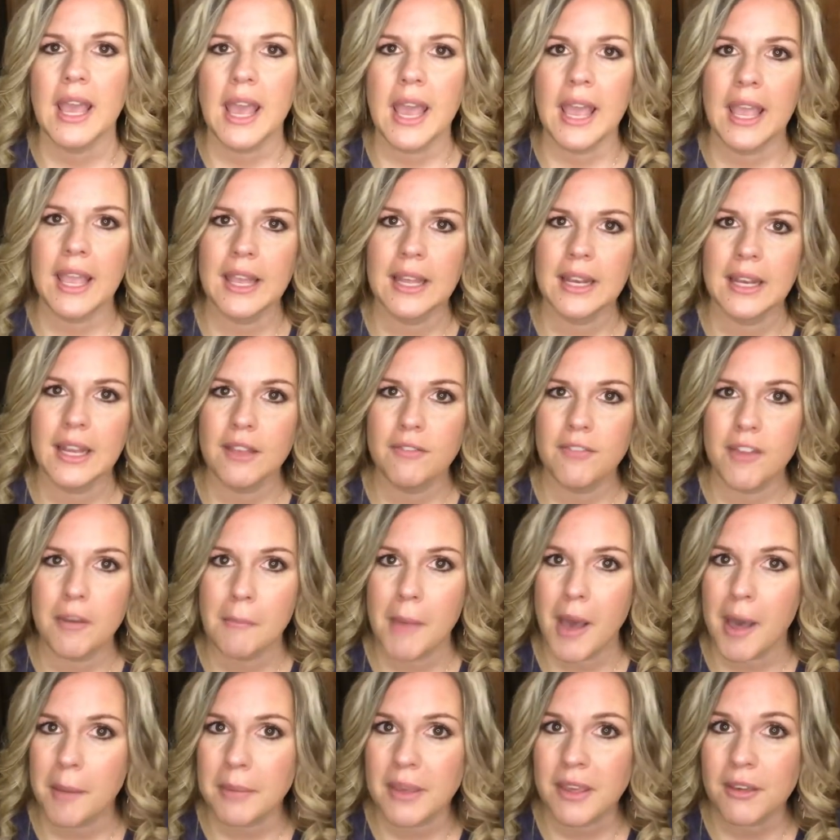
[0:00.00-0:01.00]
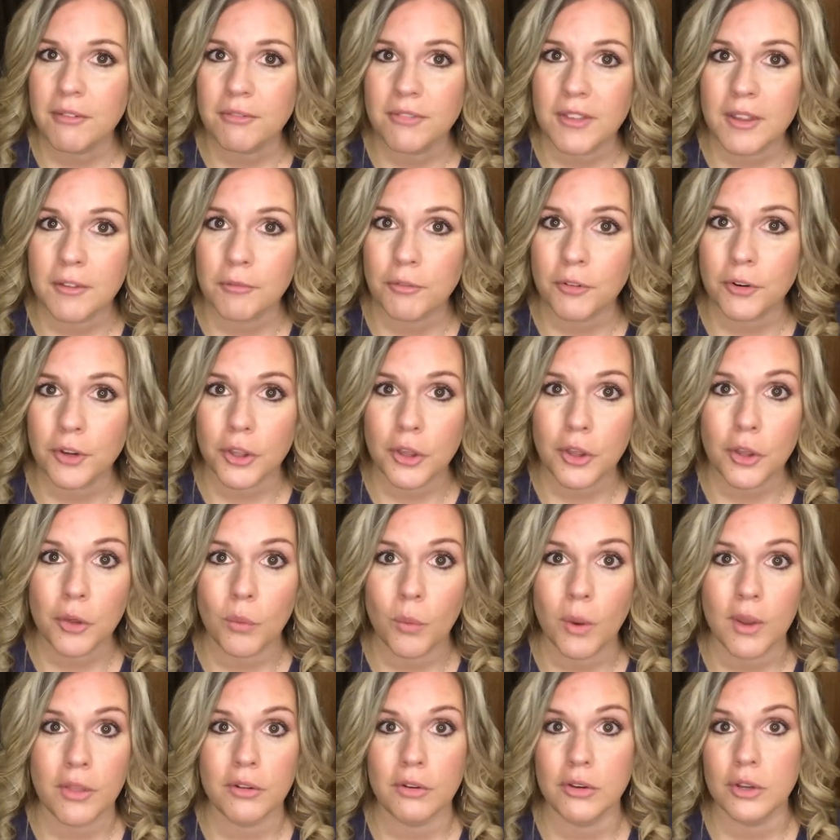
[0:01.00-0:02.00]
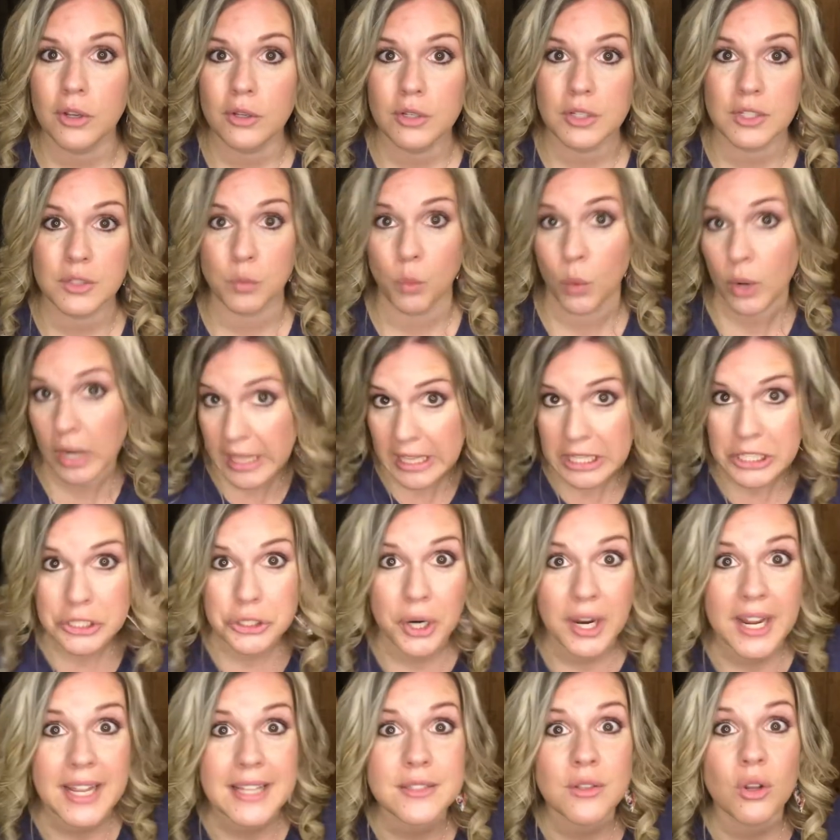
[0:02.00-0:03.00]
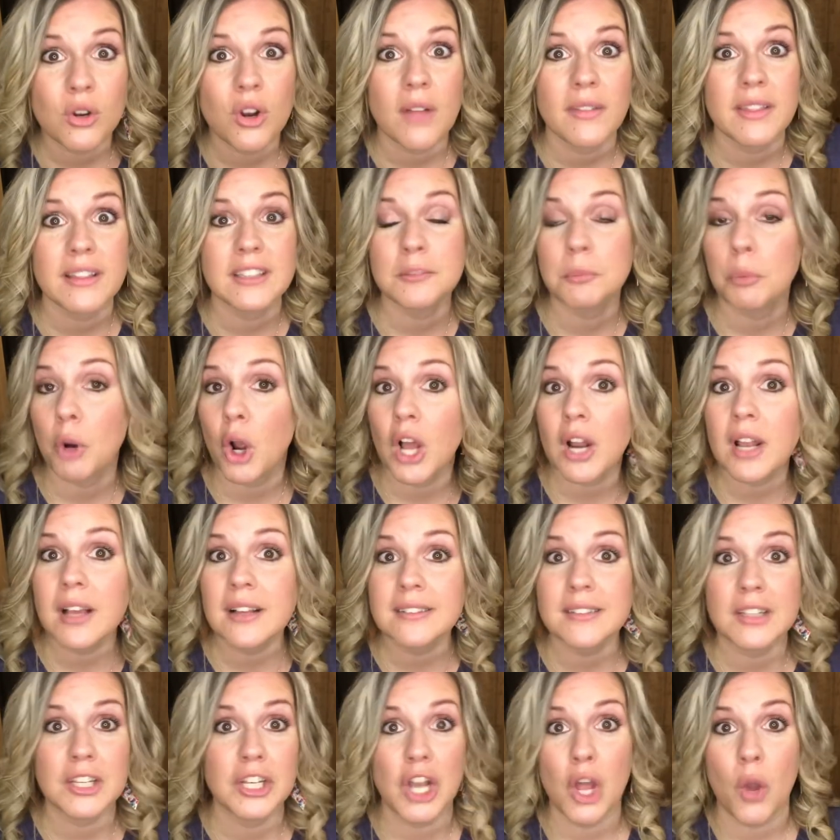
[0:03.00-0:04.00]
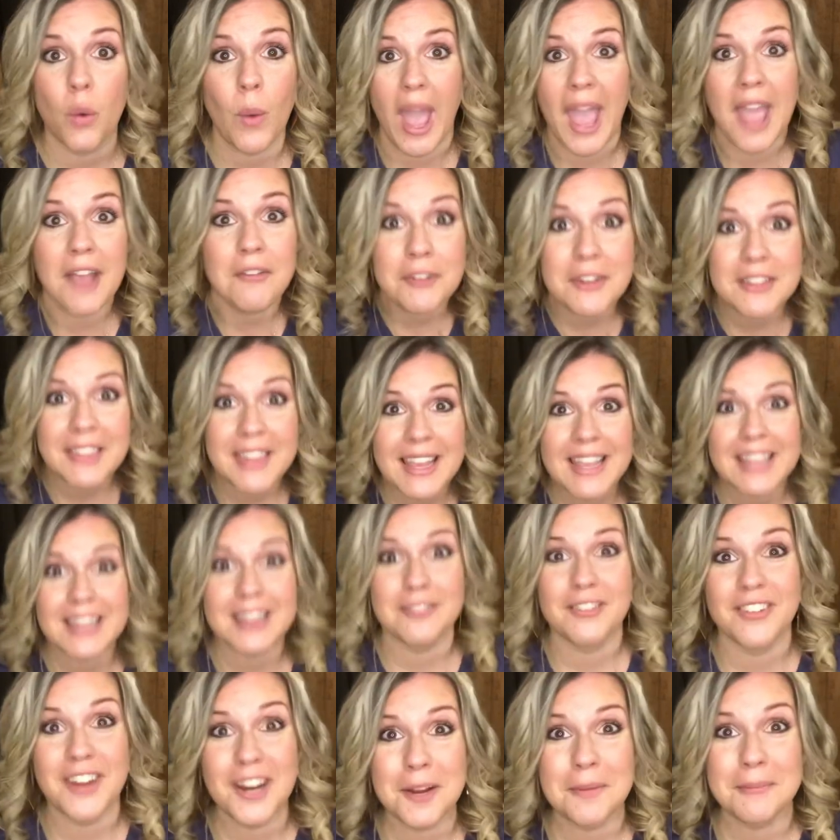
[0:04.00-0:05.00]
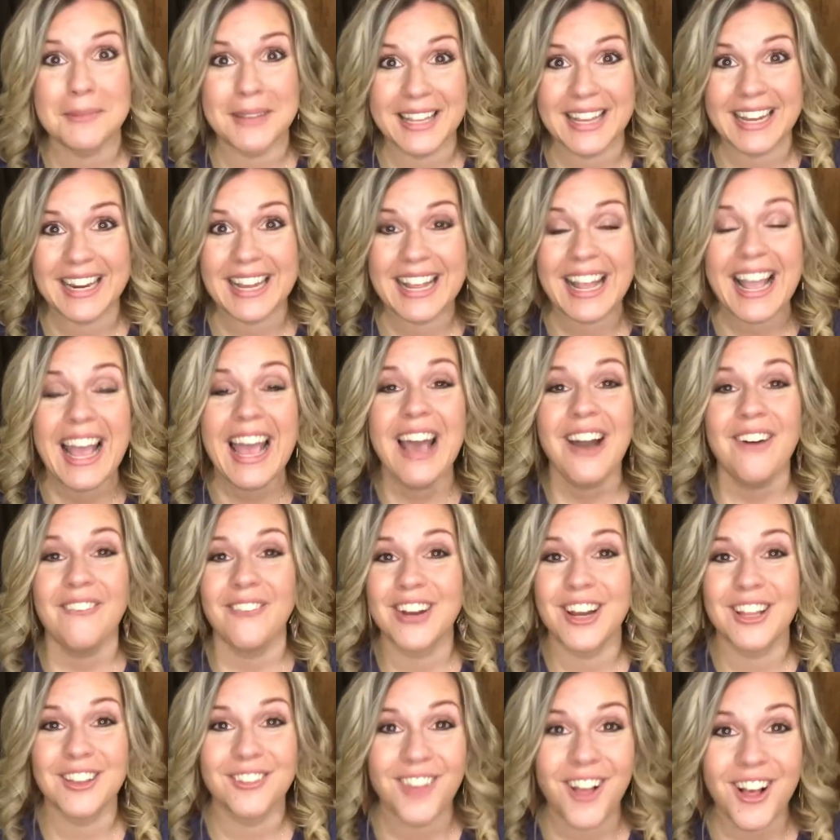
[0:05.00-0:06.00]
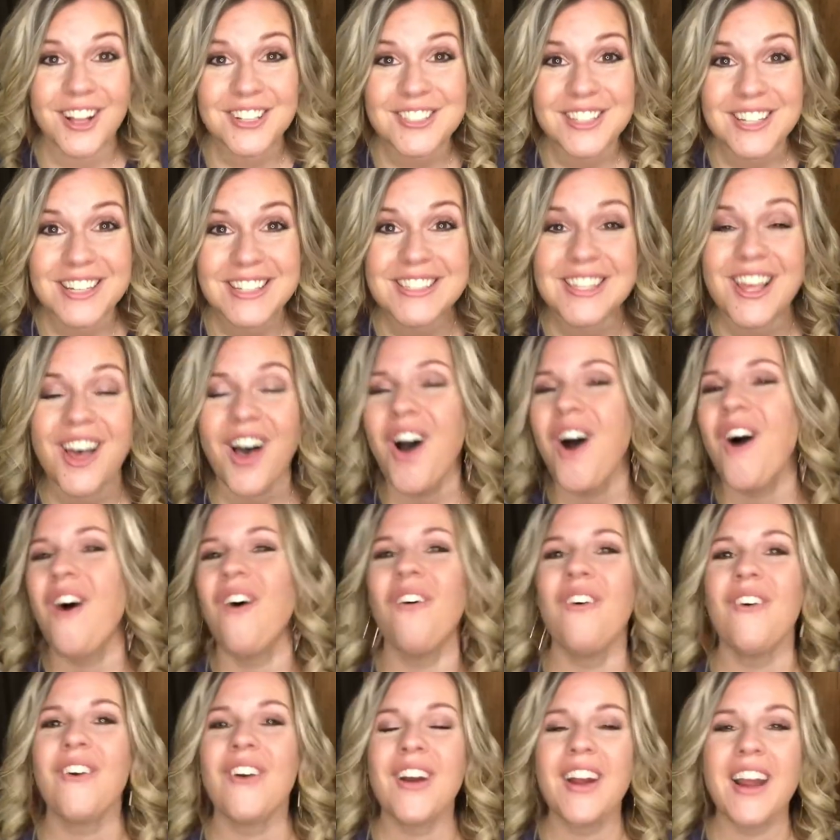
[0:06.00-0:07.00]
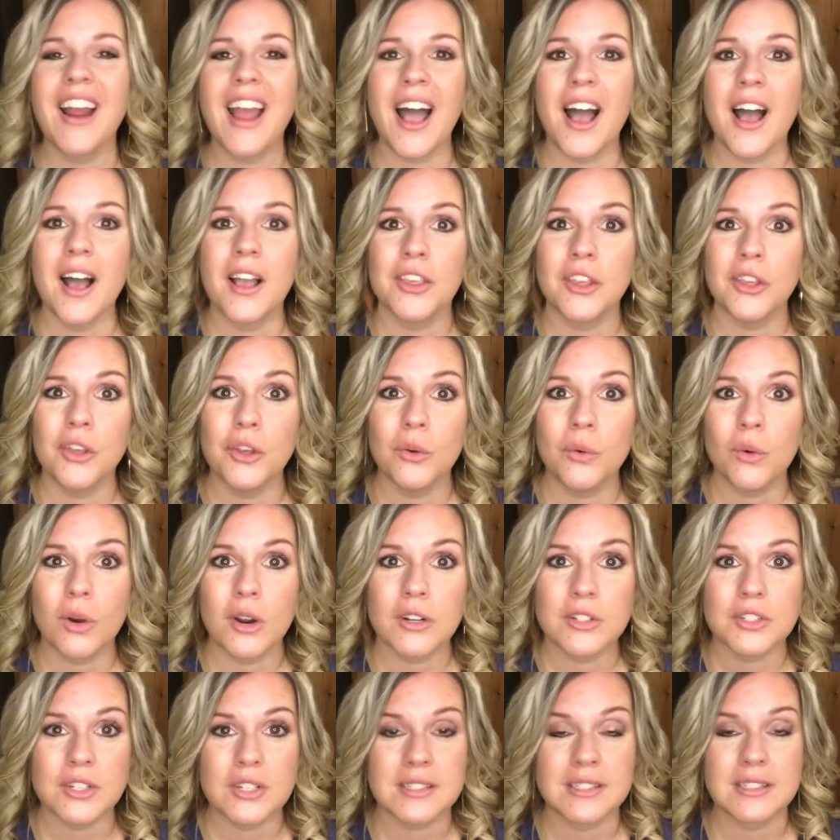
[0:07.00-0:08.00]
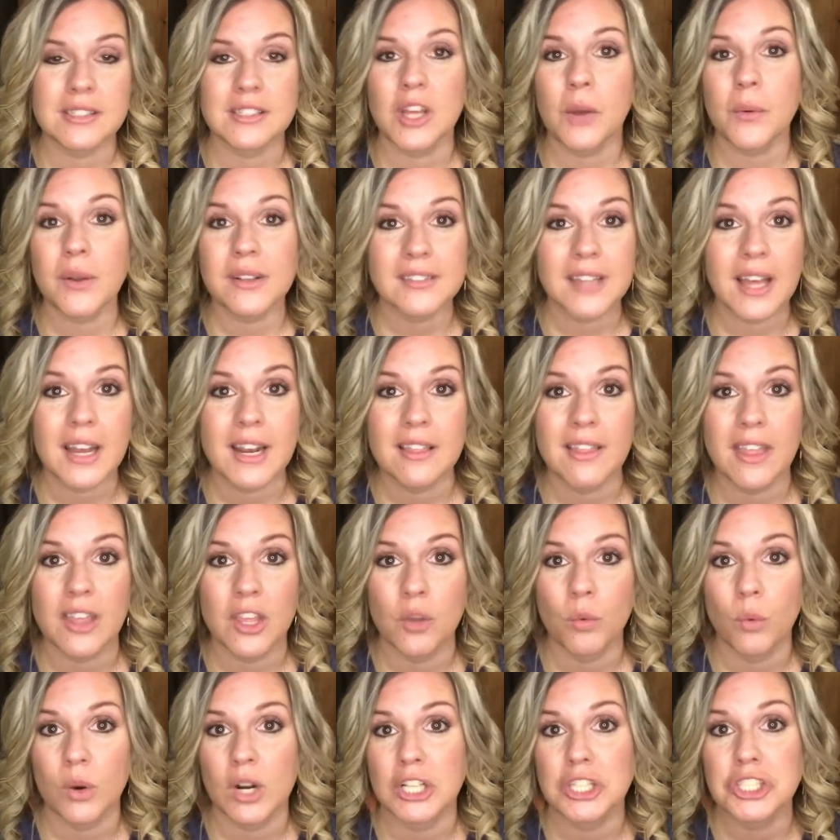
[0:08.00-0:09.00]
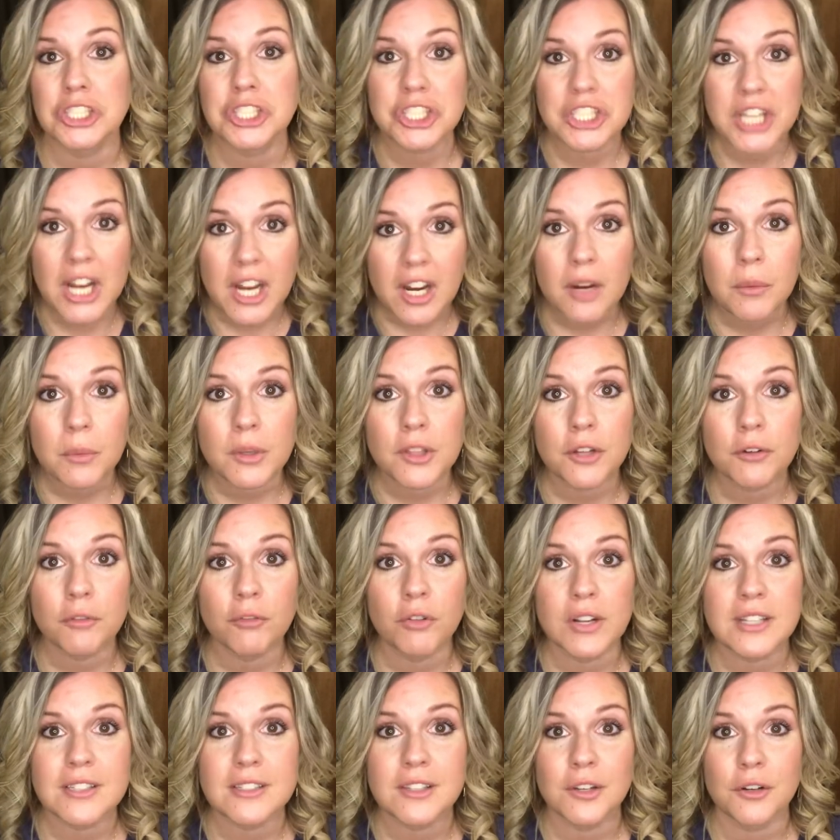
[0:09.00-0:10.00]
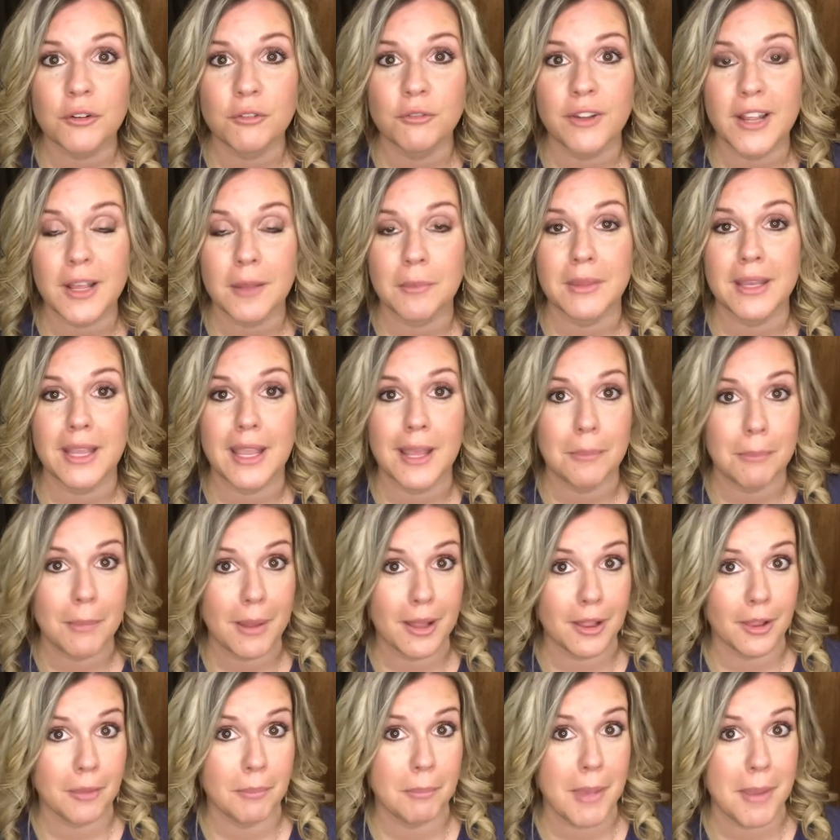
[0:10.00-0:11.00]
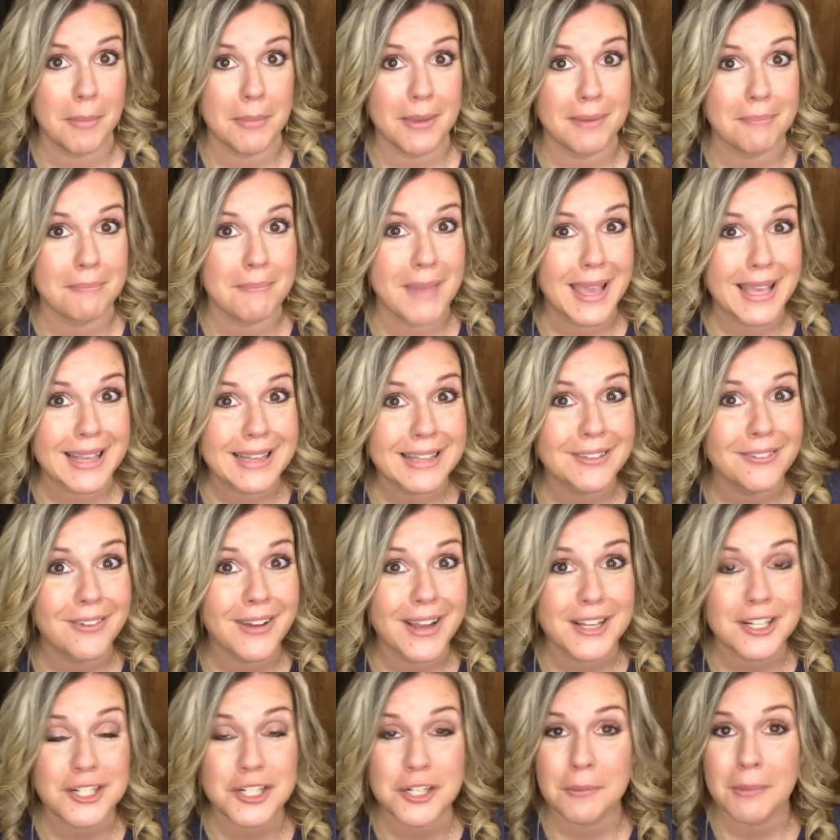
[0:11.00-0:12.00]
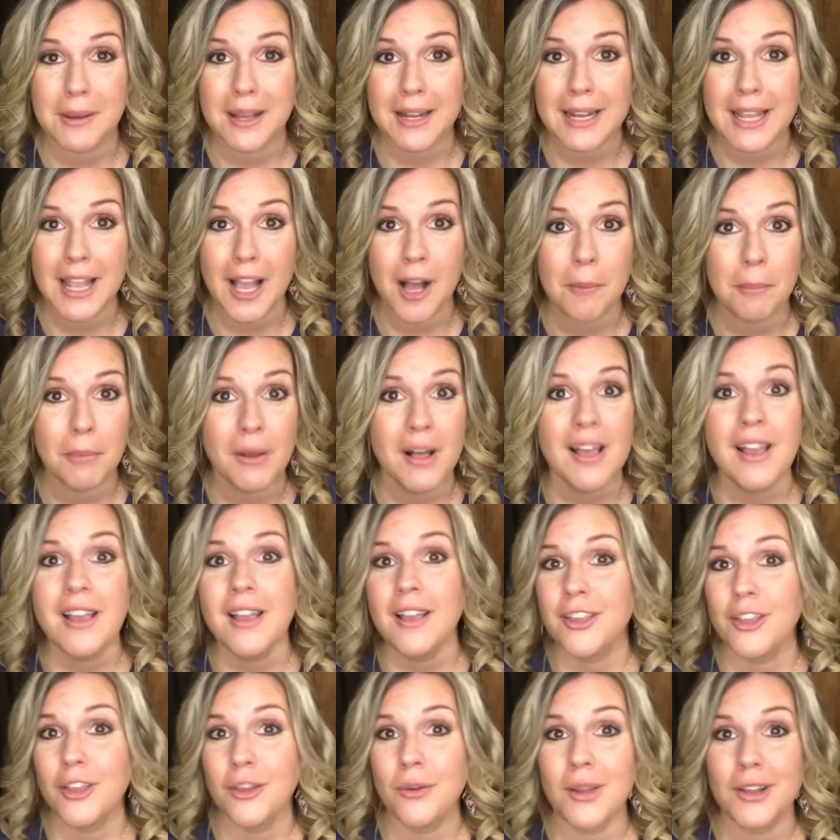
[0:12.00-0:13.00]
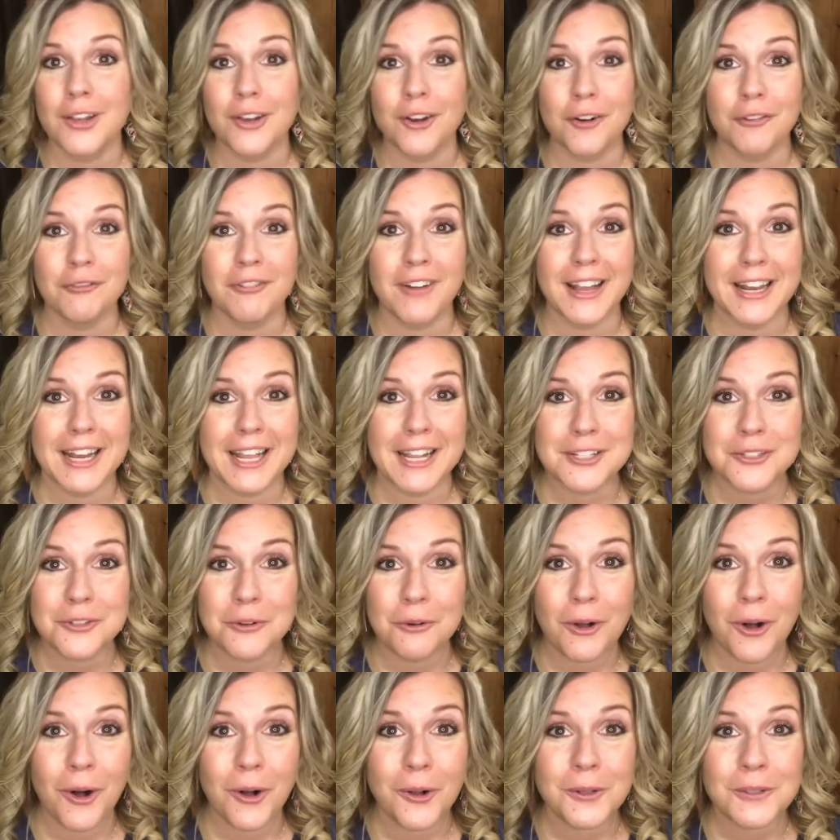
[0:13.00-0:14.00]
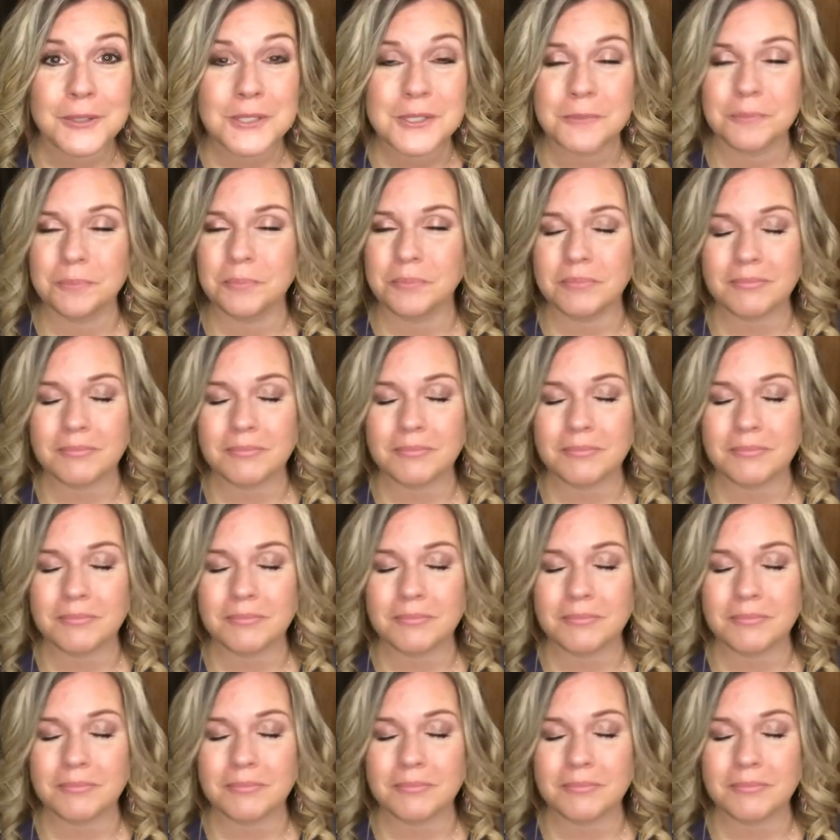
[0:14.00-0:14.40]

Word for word: and if it might be a fit for you, whether you just want to get your hands on all these products and know everything at the very beginning when it launches, or uh, you are just so excited that you want to share it with your friends and your family and maybe make a little extra money, help you in your financial goals